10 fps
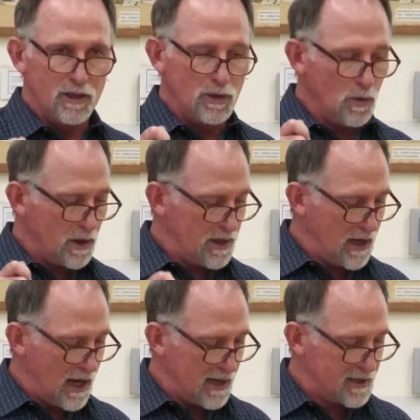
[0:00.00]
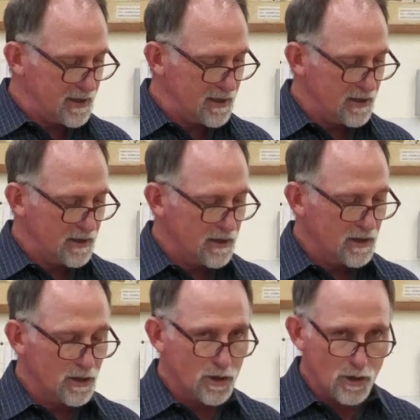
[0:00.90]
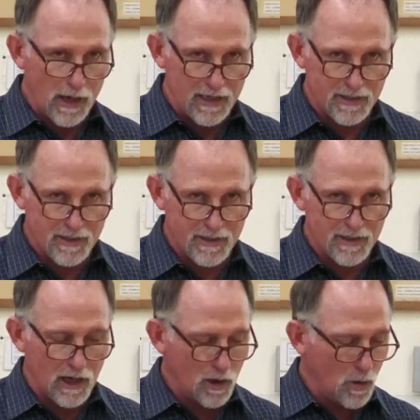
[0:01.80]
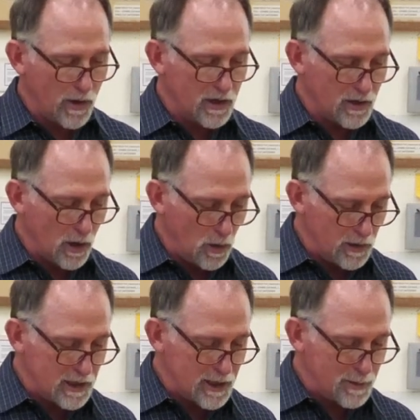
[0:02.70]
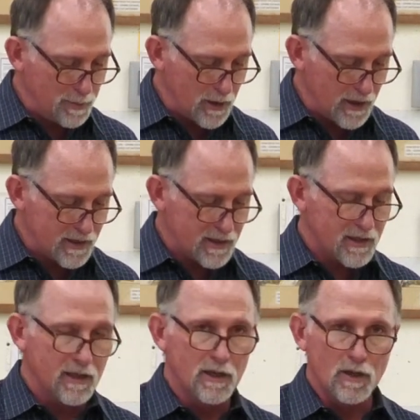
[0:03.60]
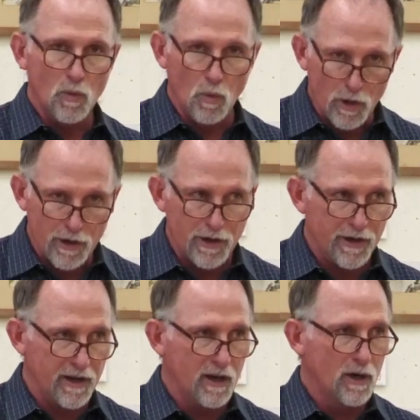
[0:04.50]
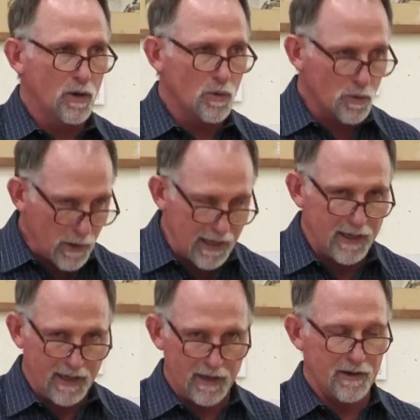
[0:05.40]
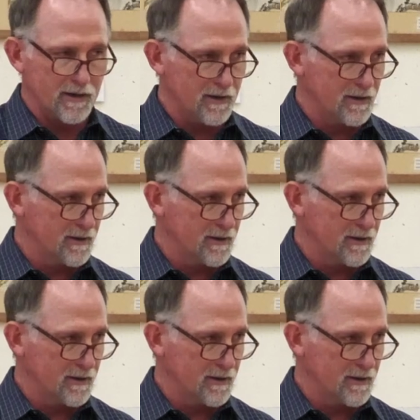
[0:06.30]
you are not Christ's, according to the Holy Spirit's word right here.